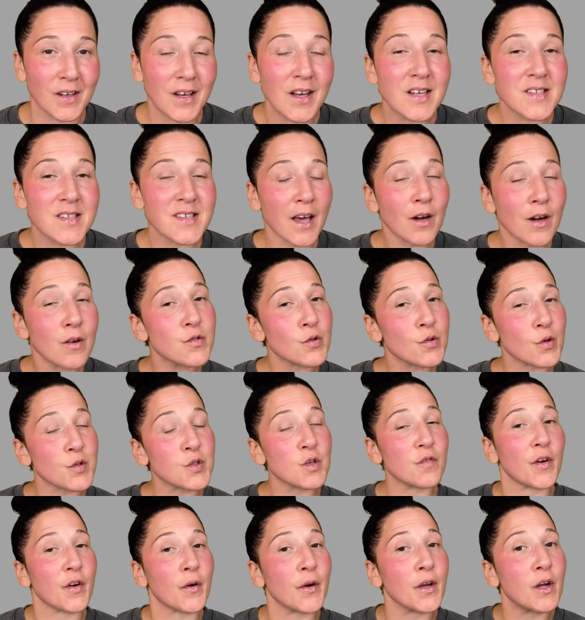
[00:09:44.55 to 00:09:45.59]
Saturn's also
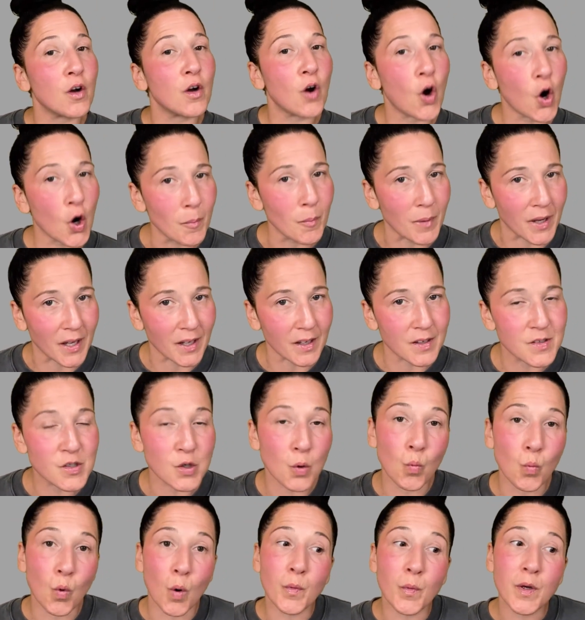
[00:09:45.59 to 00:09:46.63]
very karmic. So
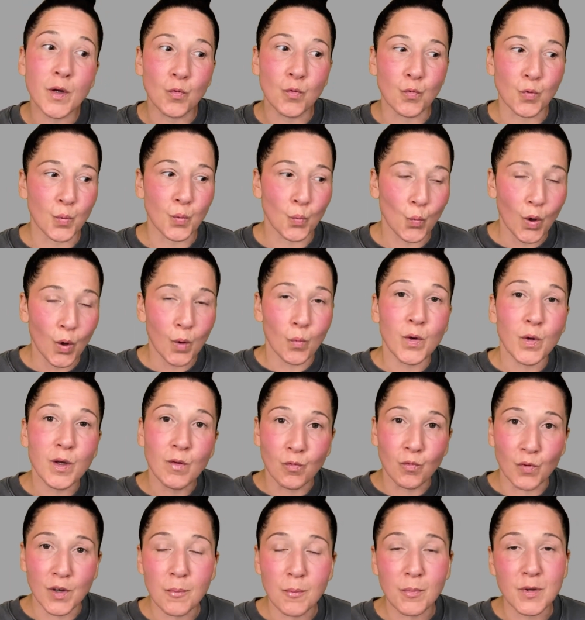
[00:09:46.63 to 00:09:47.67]
what we what we
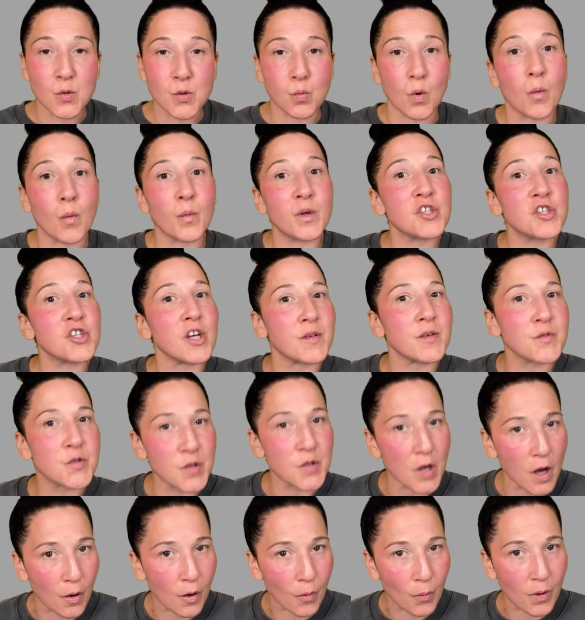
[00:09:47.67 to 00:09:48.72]
reap is what we shall
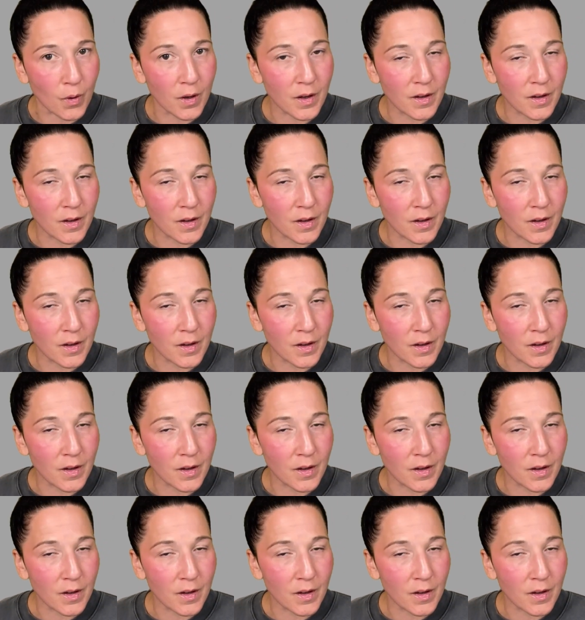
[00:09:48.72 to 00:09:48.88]
sow.